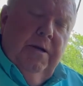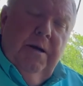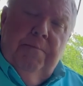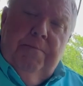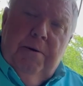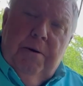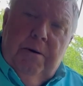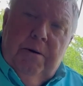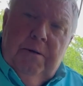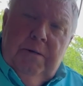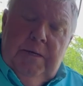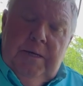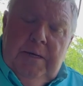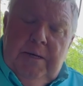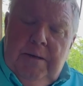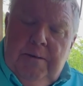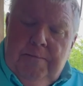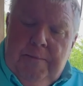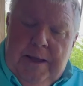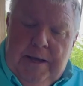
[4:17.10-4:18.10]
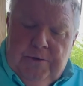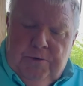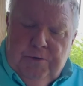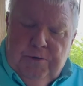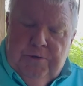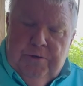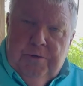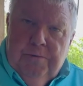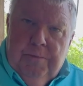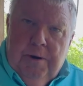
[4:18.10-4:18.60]
pick up a
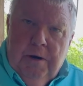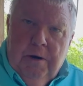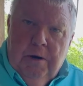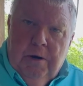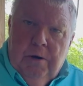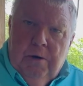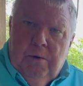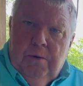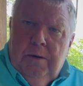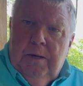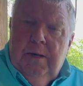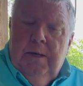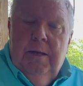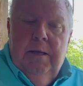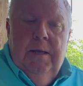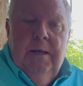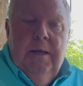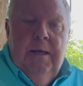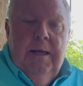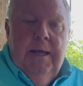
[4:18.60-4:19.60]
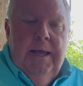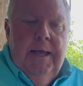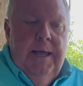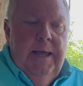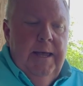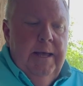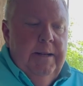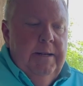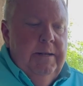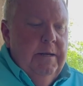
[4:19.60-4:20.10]
mattress tomorrow,
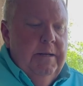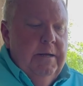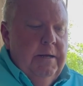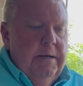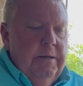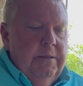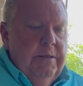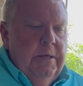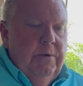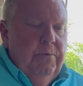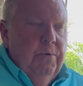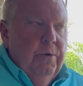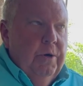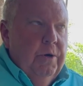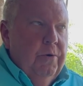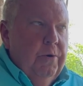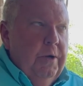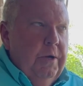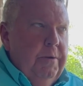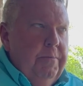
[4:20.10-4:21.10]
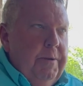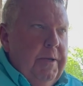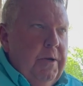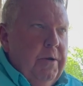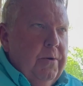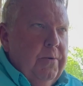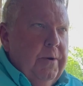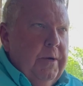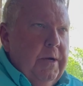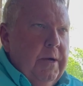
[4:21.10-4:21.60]
and uh, then we're going to be
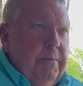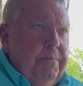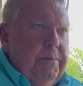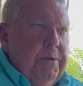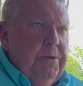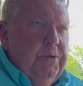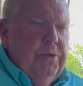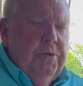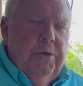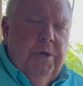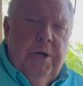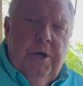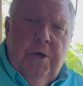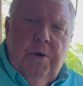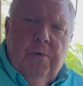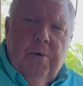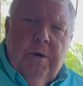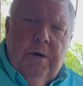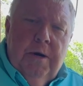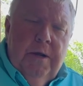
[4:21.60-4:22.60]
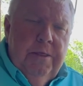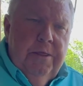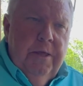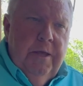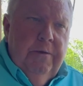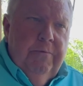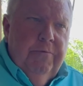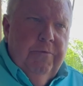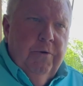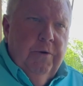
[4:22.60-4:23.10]
going up into New York, I
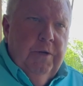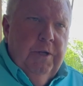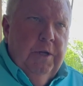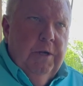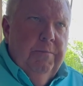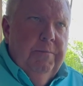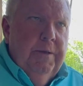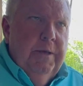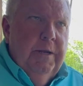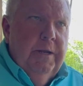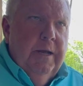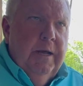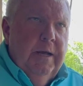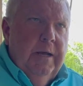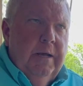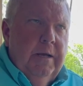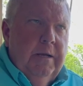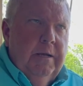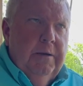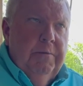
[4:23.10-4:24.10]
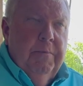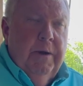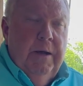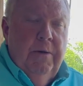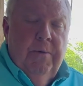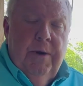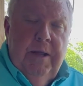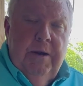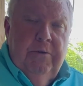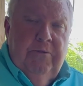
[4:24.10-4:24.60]
think, for a little bit on
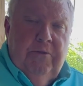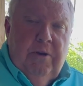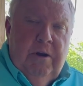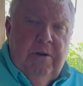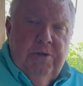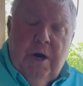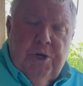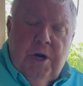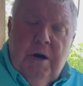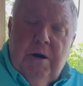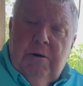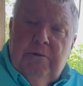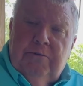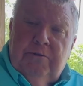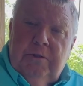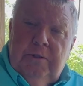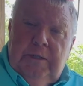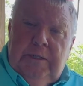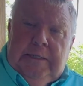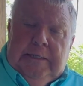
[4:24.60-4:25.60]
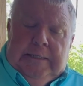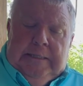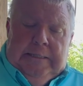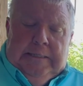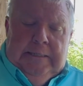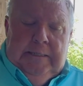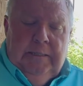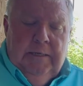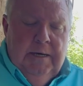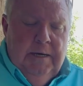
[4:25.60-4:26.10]
my way to Shars,
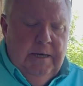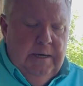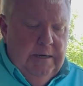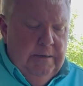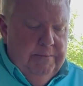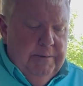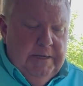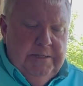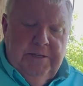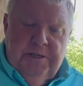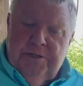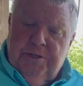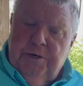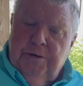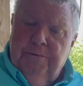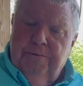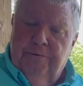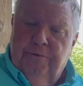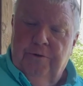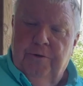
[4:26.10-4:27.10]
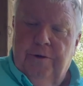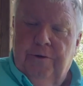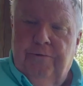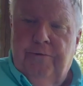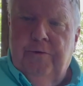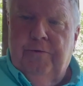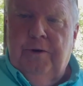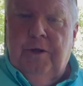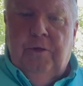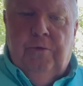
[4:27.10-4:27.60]
uh, my sister, for their
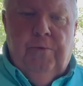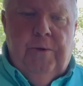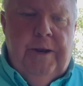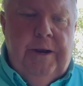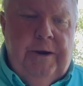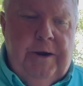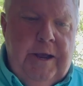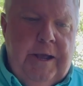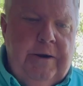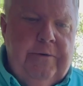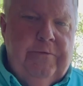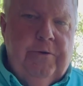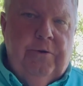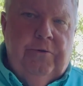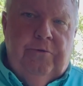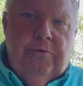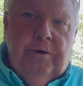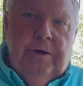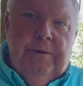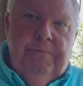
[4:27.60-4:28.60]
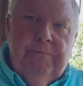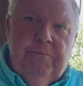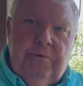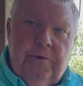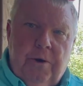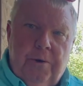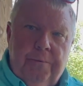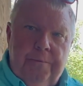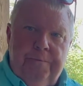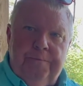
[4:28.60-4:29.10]
50th wedding anniversary.
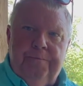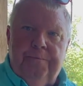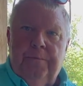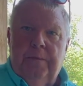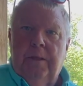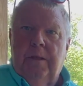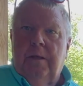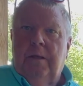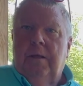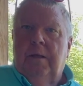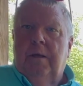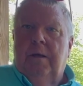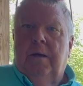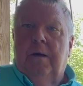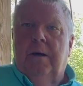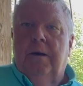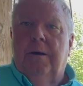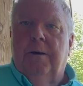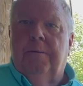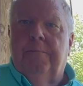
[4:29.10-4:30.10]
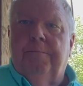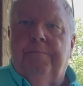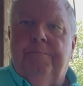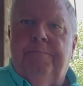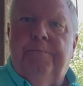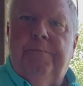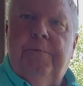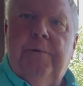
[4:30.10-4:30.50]
So, um,